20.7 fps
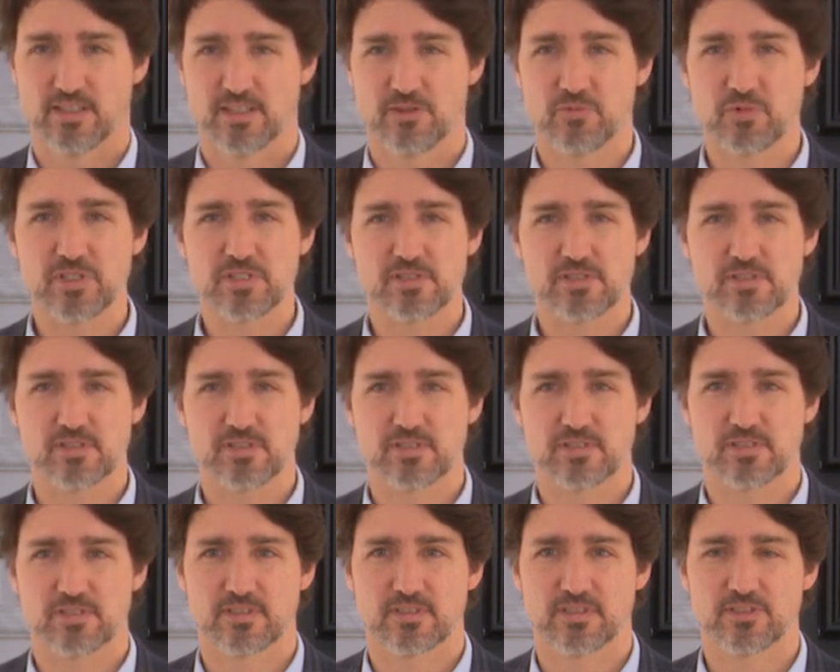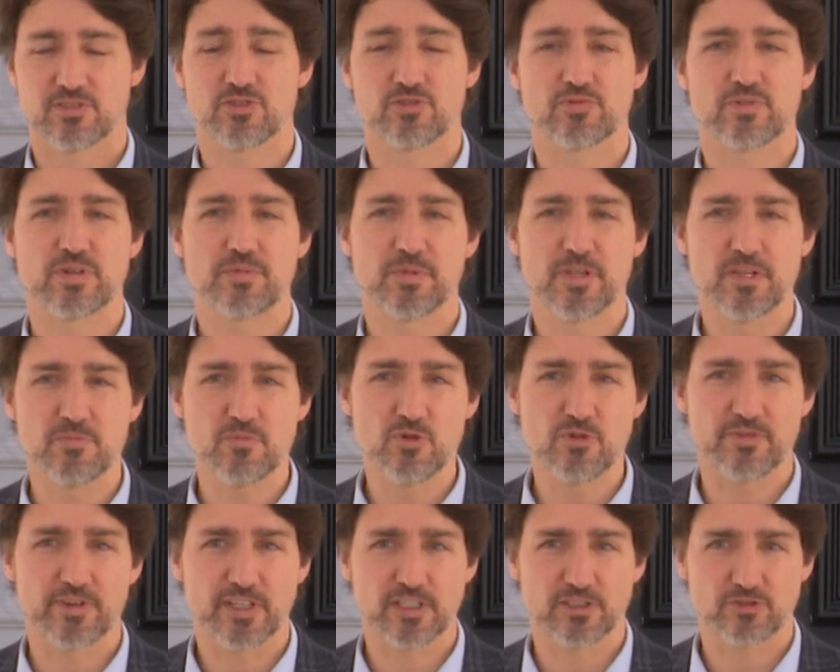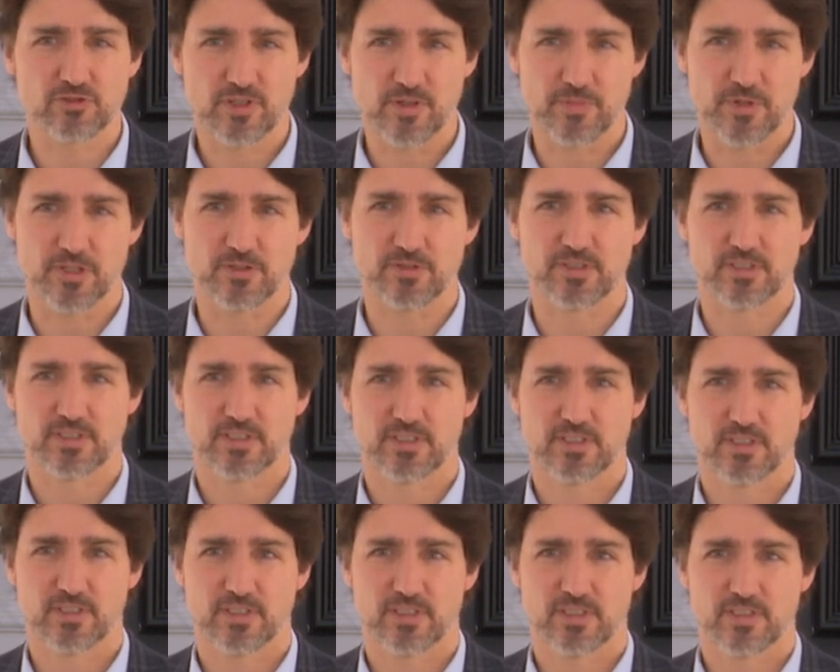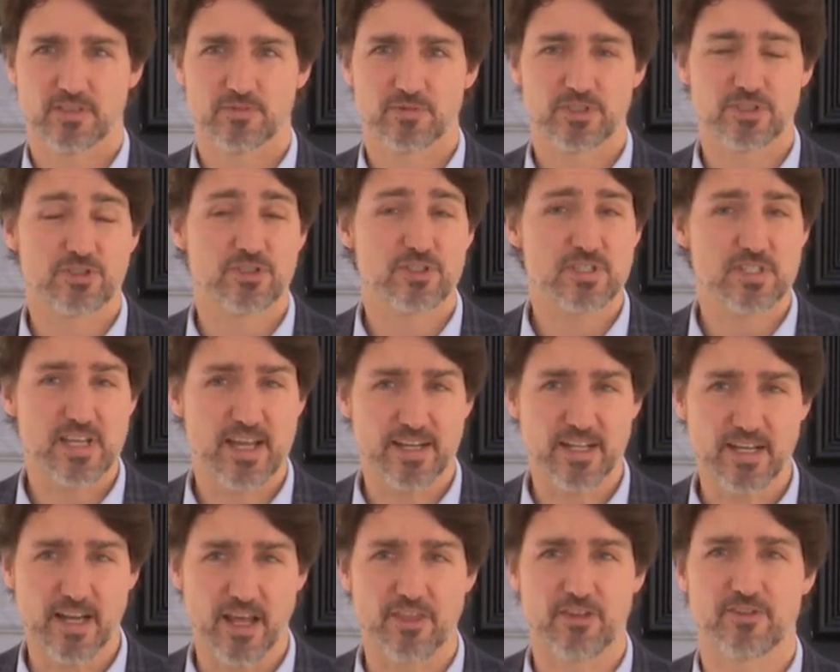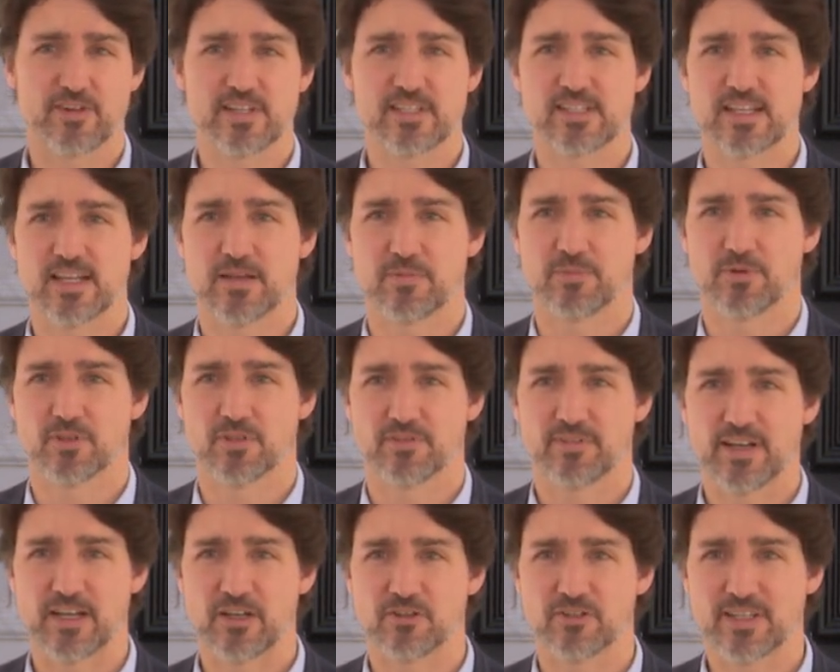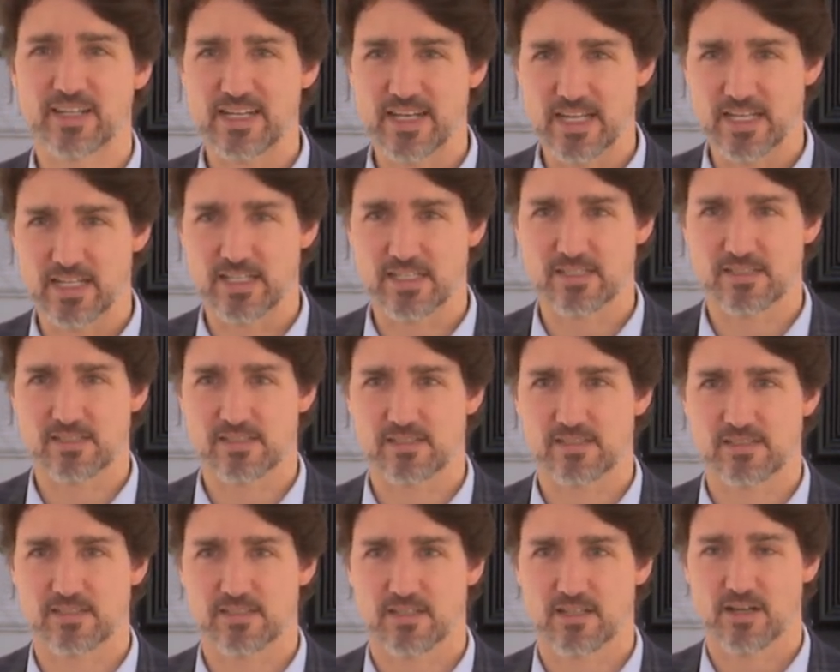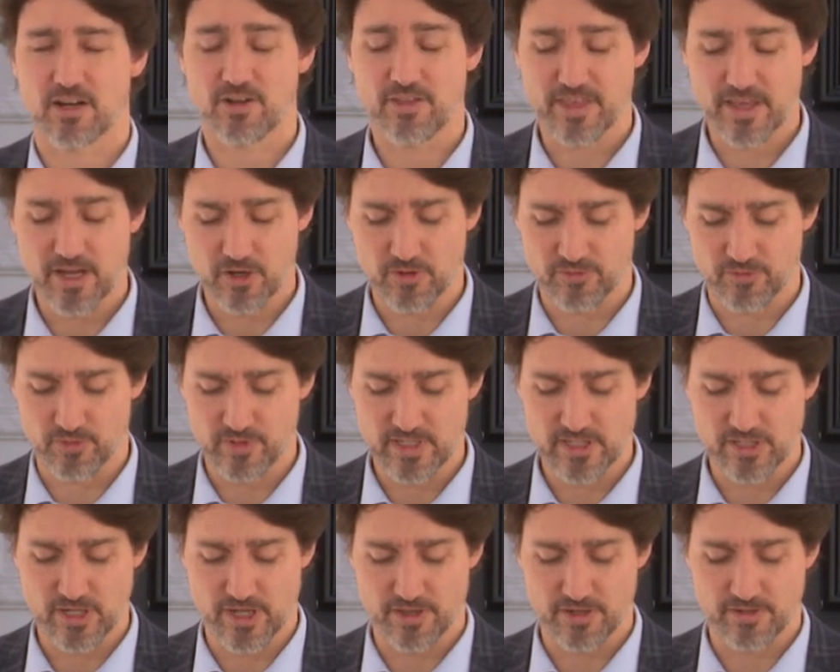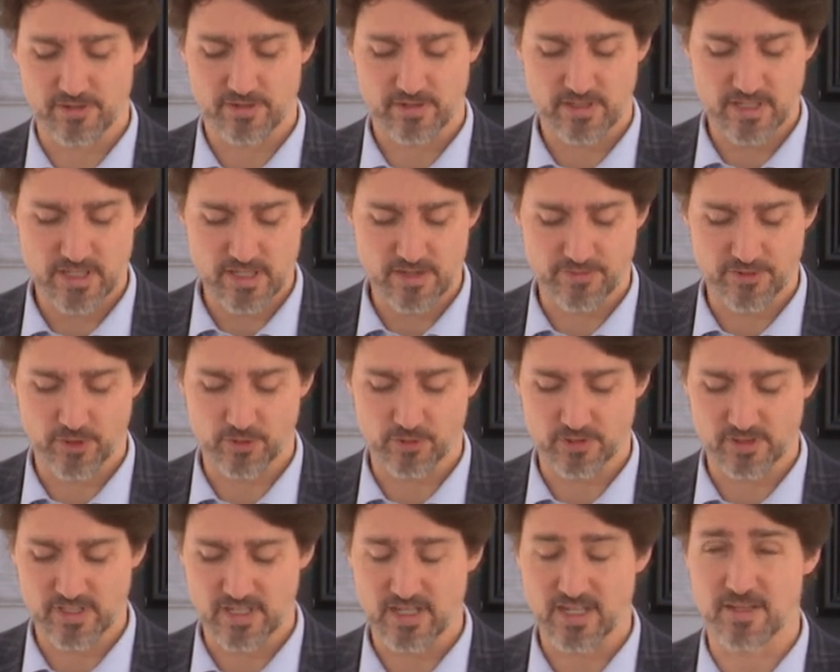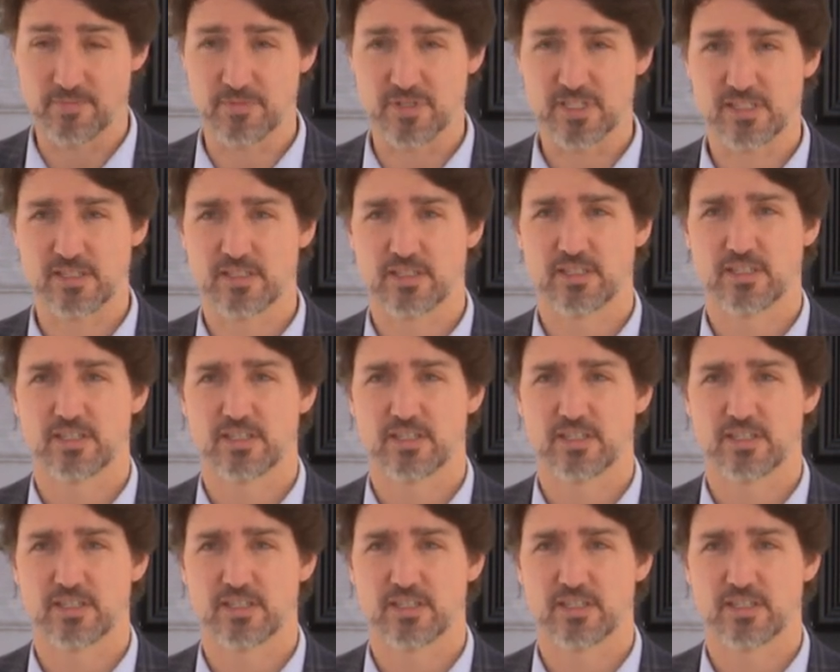It was an extremely moving tribute and was just yet another example of how Canadians are there for each other in difficult times.